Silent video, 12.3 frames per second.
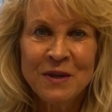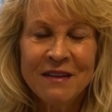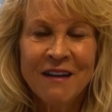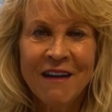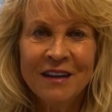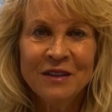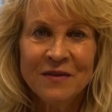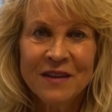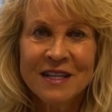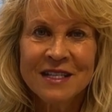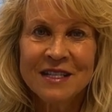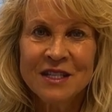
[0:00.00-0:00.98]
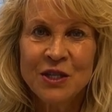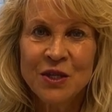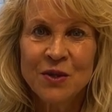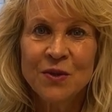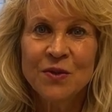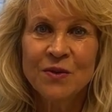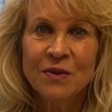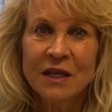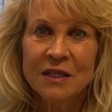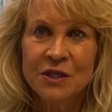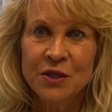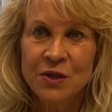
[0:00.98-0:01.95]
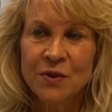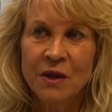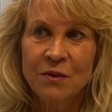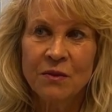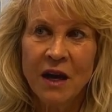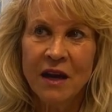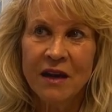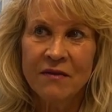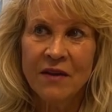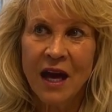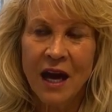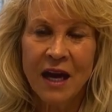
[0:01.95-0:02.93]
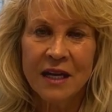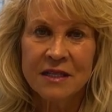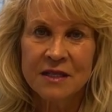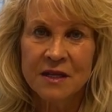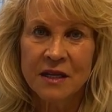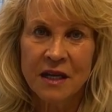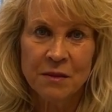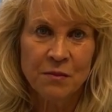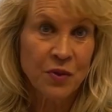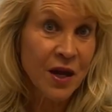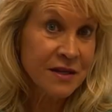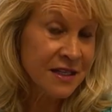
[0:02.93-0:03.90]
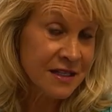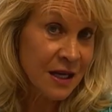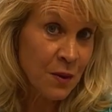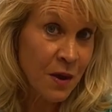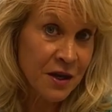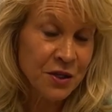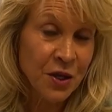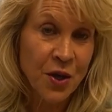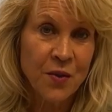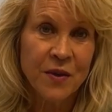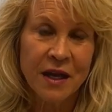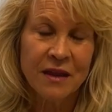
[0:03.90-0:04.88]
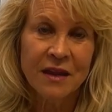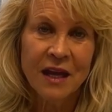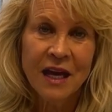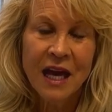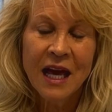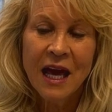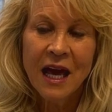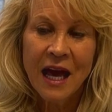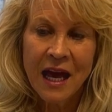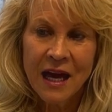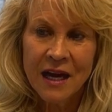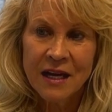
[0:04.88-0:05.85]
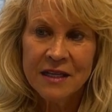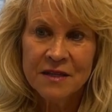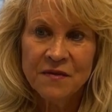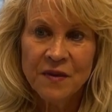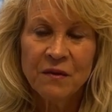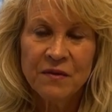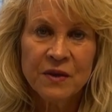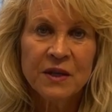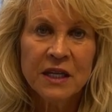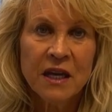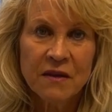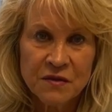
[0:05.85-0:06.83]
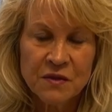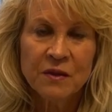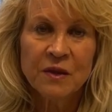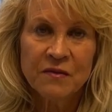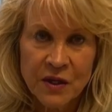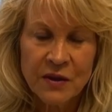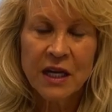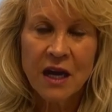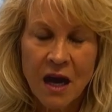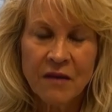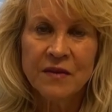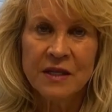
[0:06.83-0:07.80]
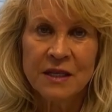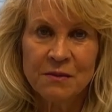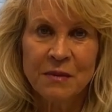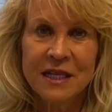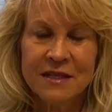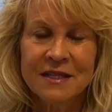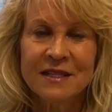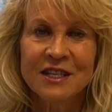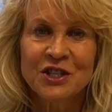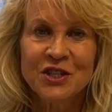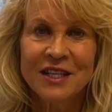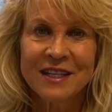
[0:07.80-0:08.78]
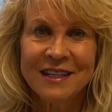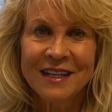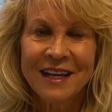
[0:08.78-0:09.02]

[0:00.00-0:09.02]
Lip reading: all of us to arrive at the process I wanted to go with, and felt very comfortable and very confident in my decision.